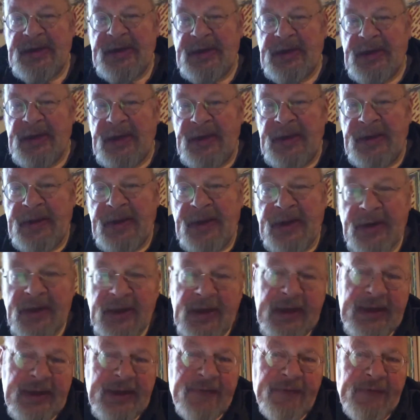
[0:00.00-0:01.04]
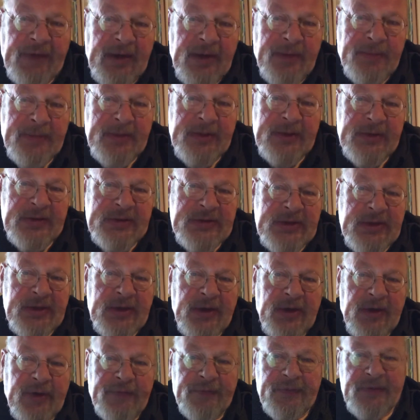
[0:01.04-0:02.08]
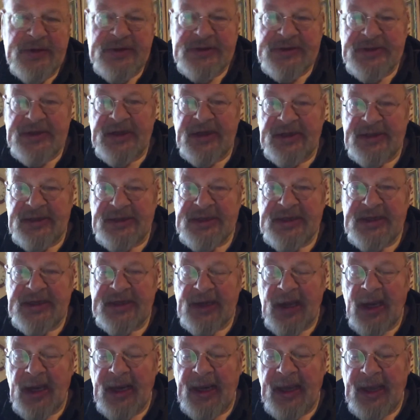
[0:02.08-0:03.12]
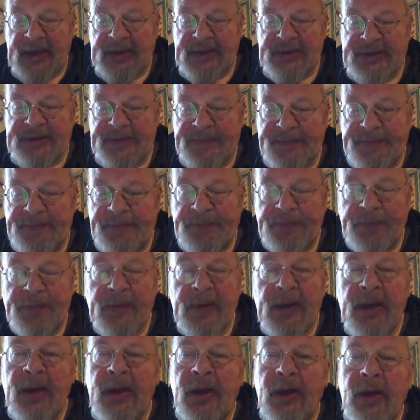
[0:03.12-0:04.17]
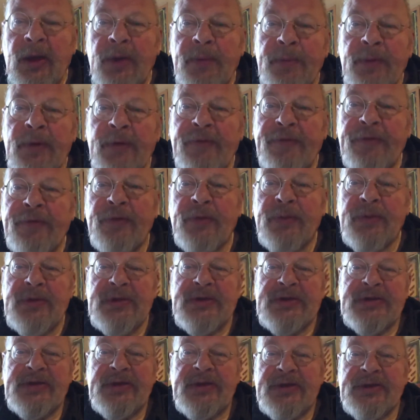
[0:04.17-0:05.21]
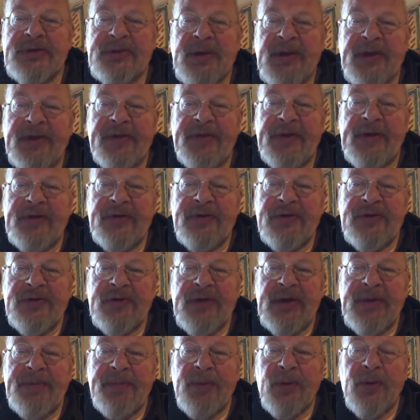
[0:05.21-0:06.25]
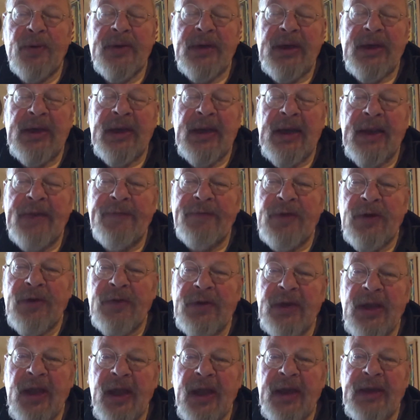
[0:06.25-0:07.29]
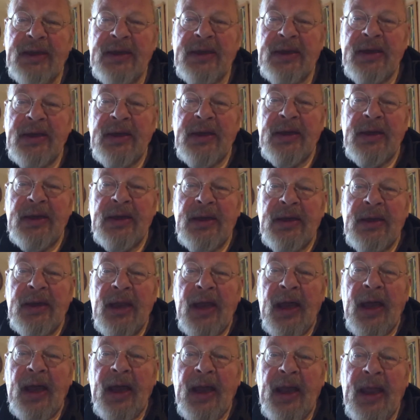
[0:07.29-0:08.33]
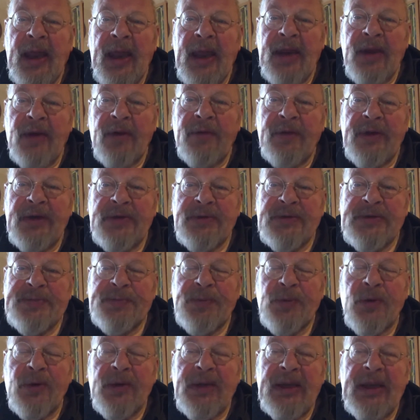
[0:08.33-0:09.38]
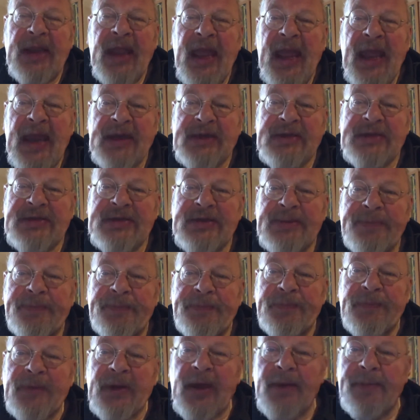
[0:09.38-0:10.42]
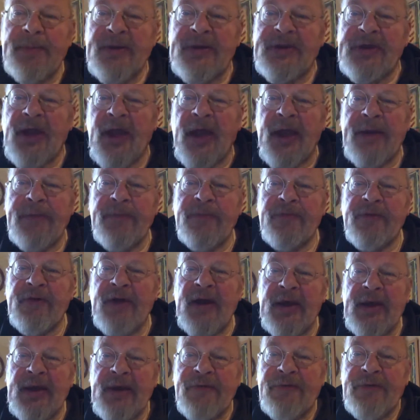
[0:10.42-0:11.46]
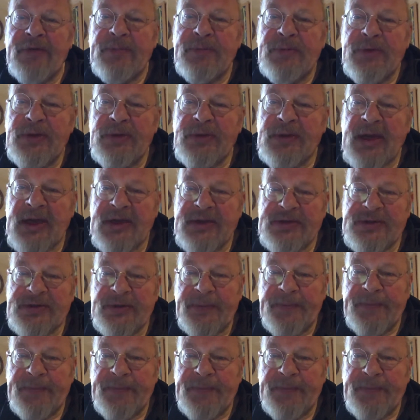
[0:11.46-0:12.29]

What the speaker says: in the early development of Christianity in our land. Move forward to the 12th century, born in 1109. Aelred was born in Hexham, up the Tyne Valley from Newcastle.